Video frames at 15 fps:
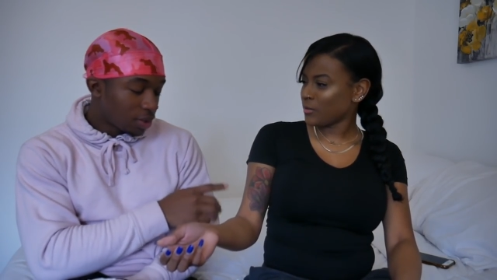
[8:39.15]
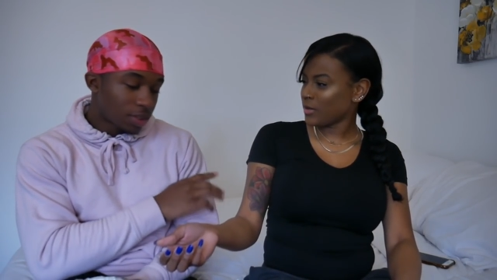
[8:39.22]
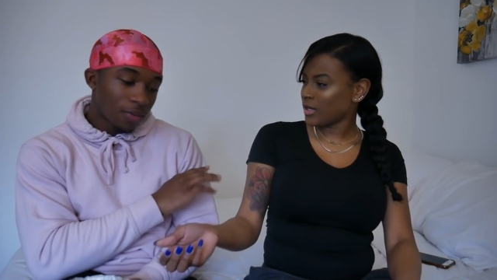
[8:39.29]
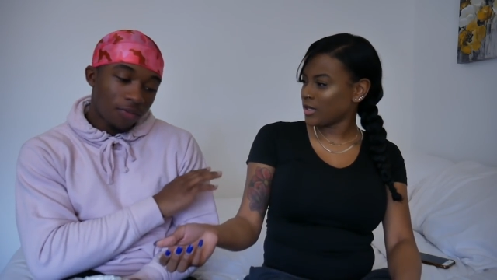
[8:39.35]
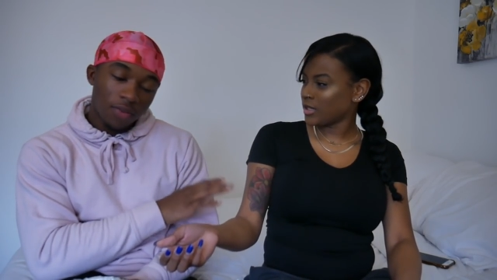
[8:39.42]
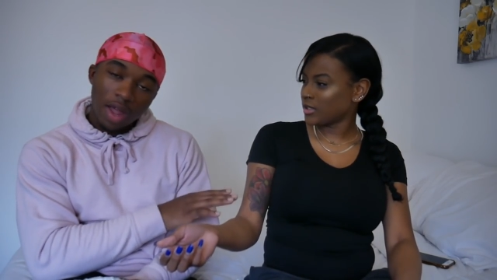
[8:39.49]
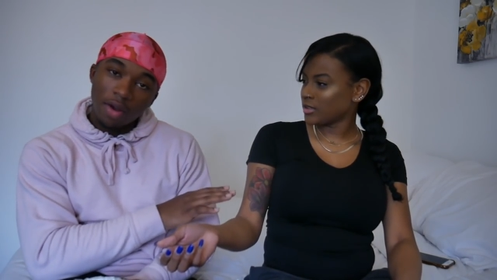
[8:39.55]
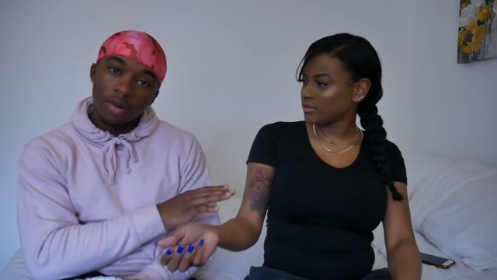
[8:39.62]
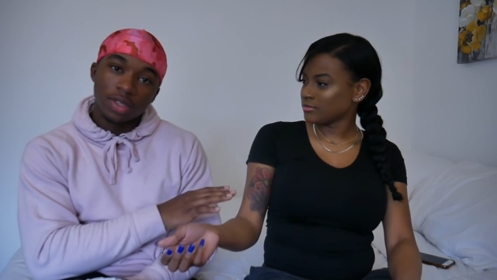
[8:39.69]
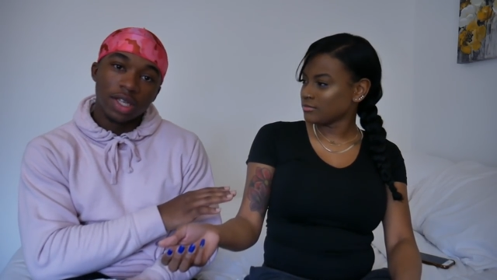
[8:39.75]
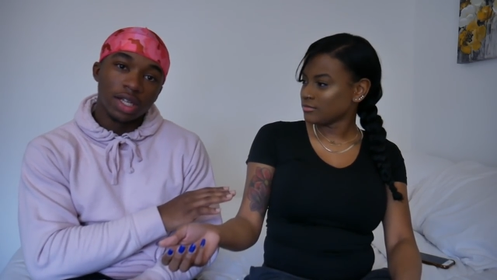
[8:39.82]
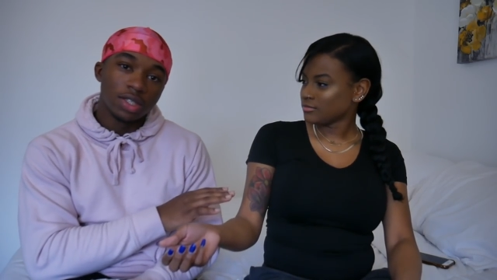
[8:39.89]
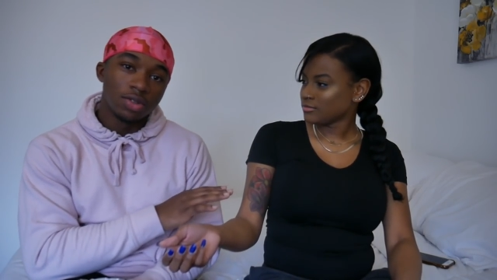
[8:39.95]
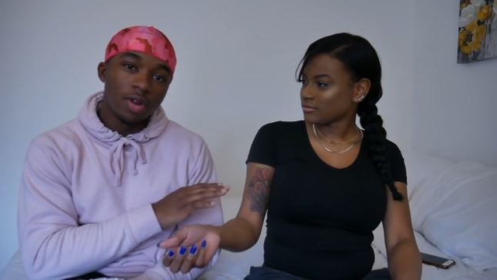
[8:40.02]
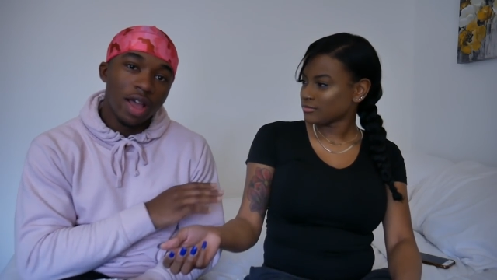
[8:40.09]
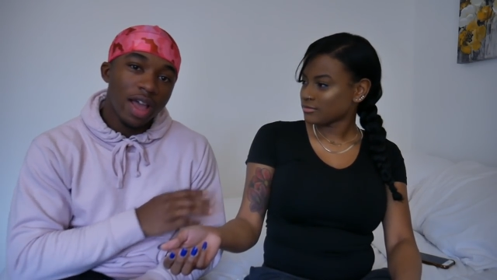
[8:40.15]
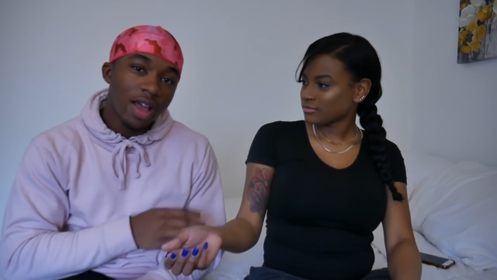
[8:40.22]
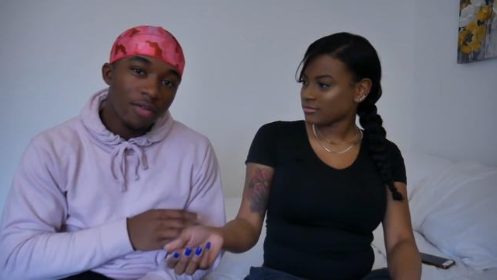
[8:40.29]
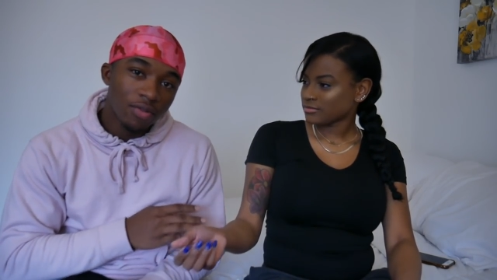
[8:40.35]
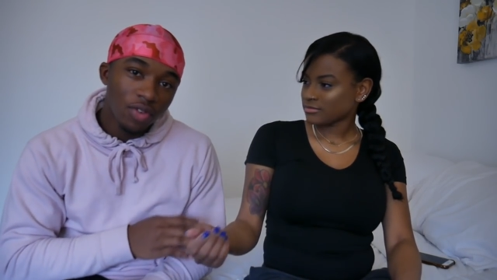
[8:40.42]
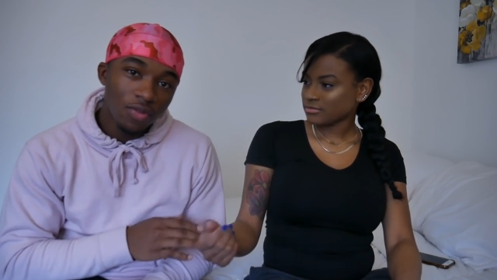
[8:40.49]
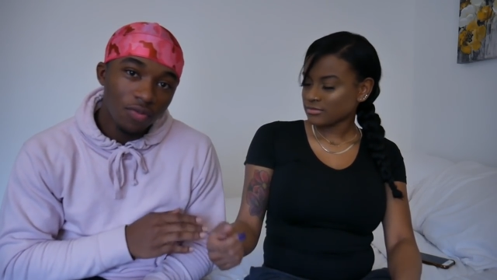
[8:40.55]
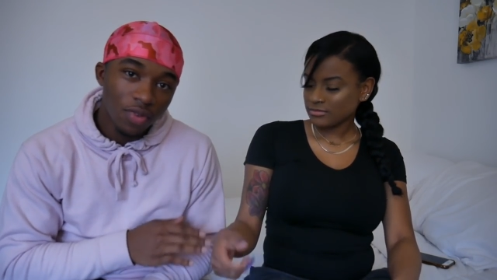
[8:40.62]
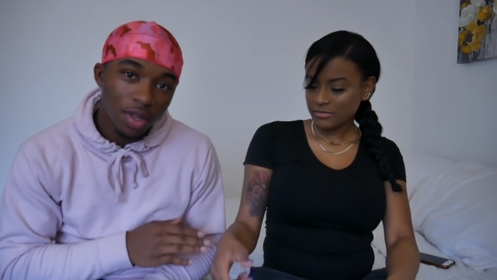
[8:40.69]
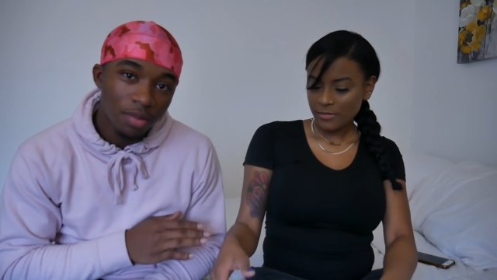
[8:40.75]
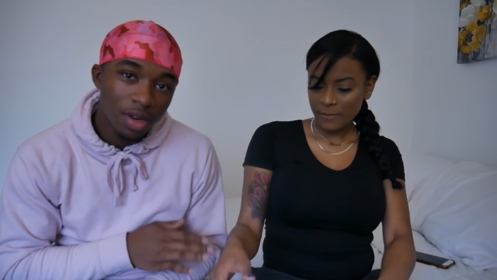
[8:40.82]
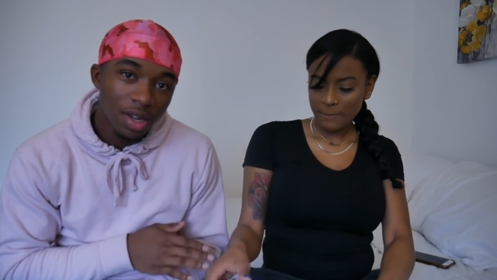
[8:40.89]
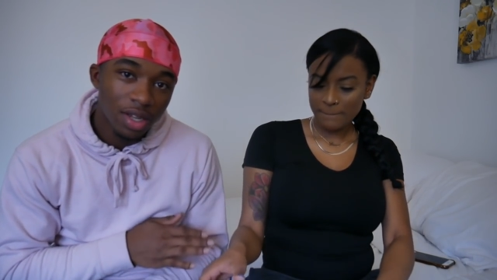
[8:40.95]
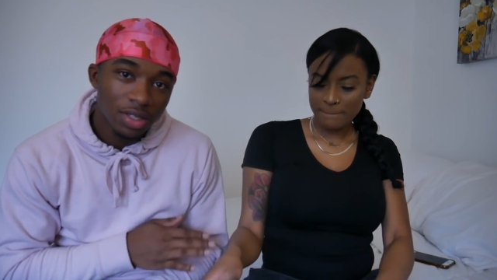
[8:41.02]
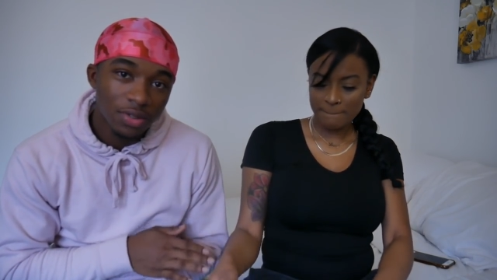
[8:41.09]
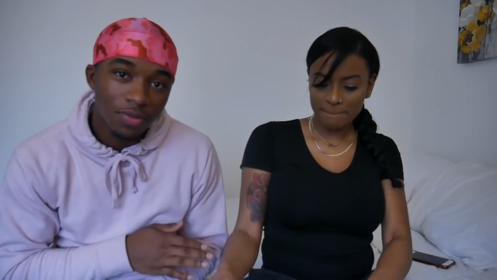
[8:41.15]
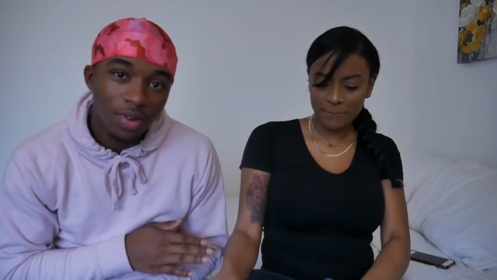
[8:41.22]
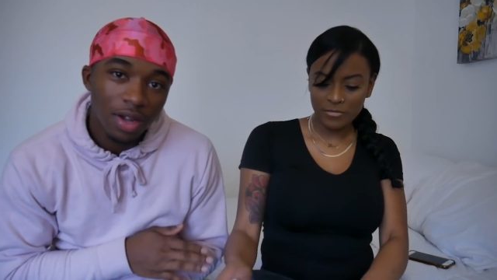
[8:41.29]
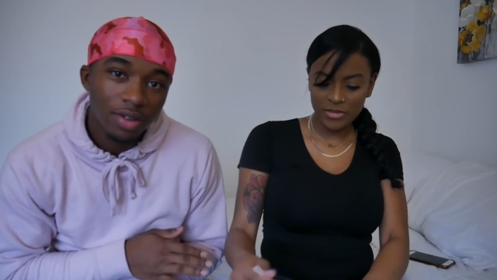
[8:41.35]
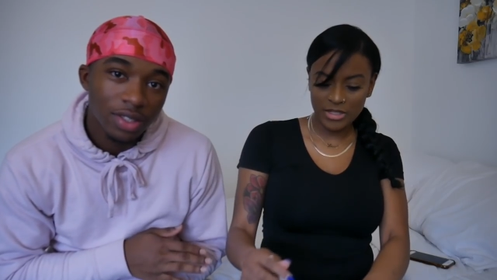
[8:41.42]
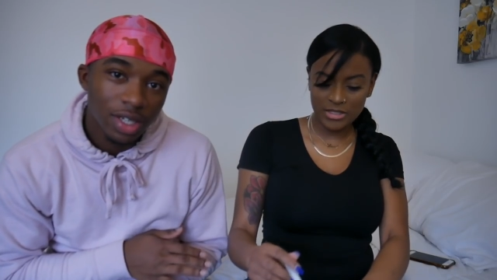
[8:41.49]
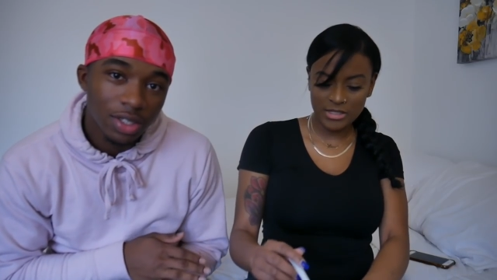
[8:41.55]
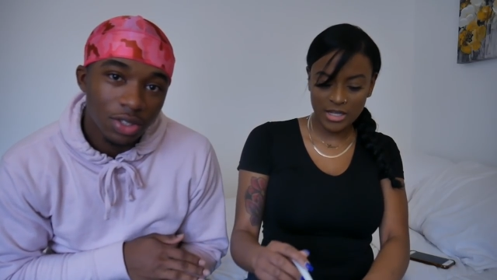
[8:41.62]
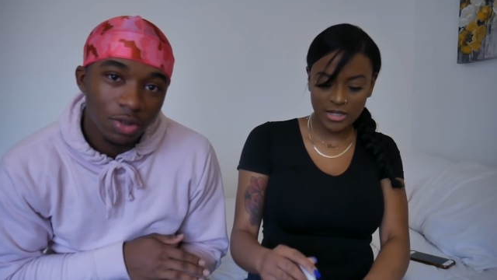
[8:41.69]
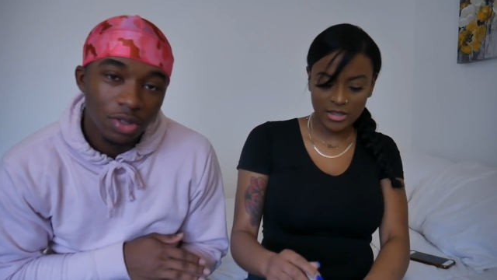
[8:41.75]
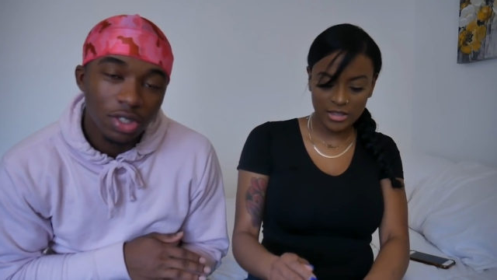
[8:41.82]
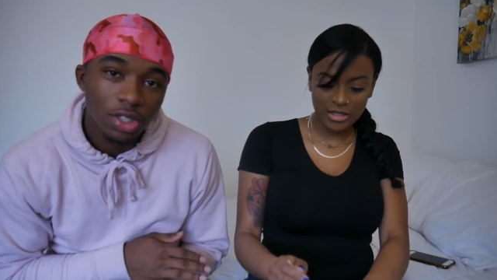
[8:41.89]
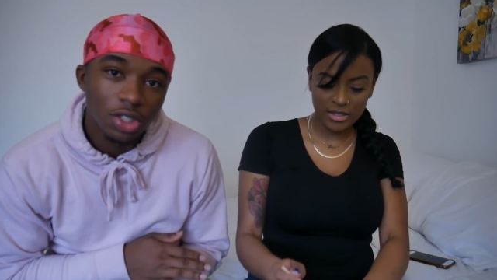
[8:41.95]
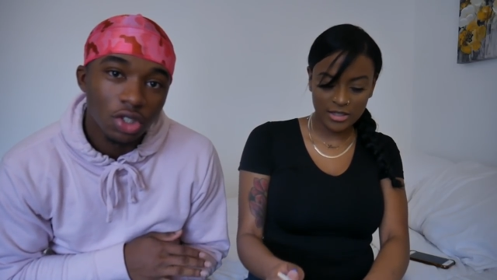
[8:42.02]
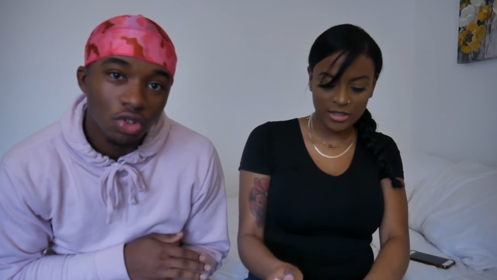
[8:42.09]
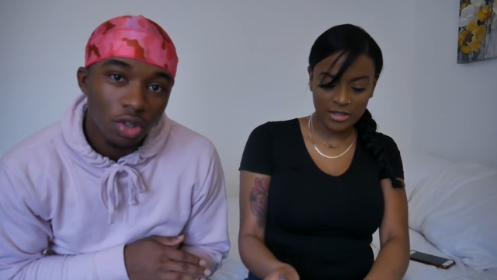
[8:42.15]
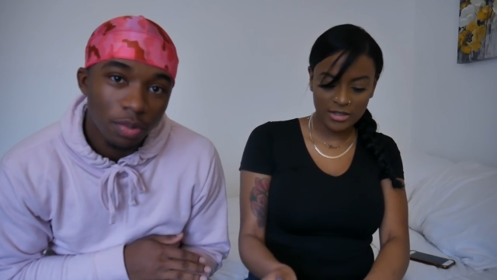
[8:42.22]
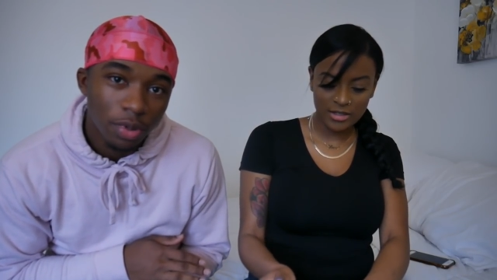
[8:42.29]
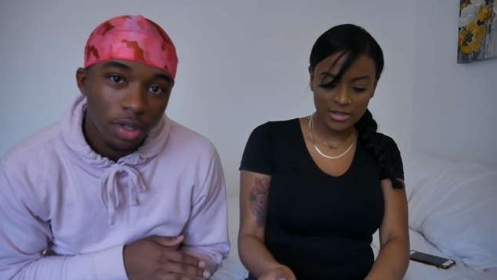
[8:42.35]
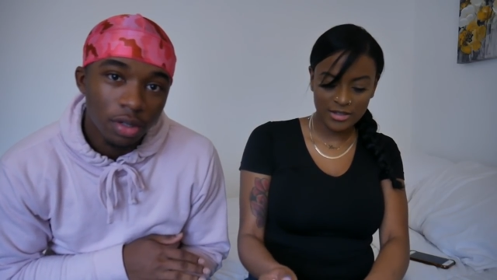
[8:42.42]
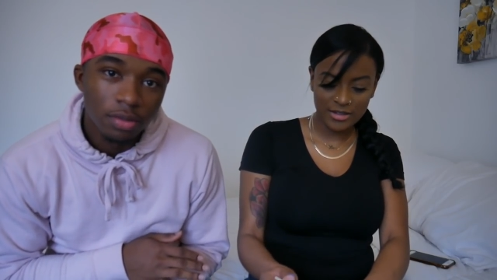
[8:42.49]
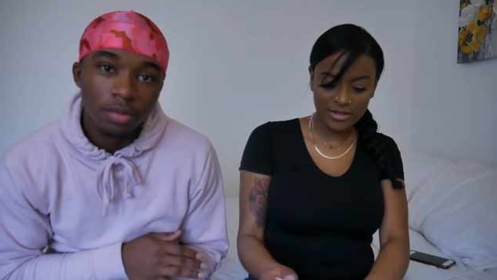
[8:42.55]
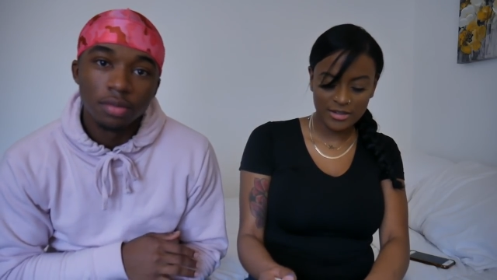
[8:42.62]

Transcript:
Speaker 1: it's what? a flower tattoo. Every female has a flower it's tattoo as a, a stripper.